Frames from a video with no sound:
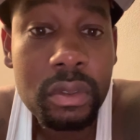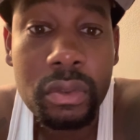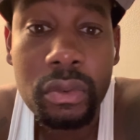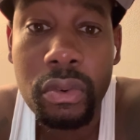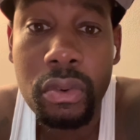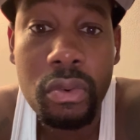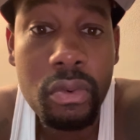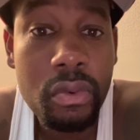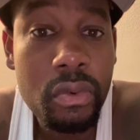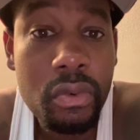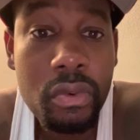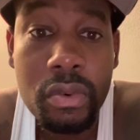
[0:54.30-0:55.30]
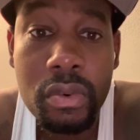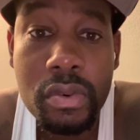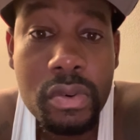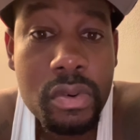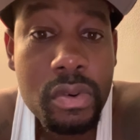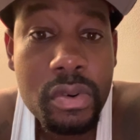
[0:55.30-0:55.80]

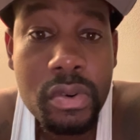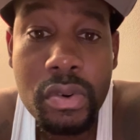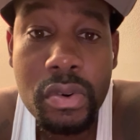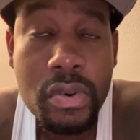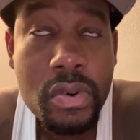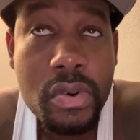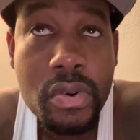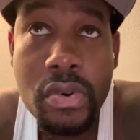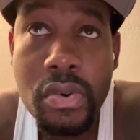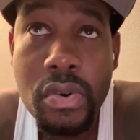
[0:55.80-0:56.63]
No one is speaking in this clip.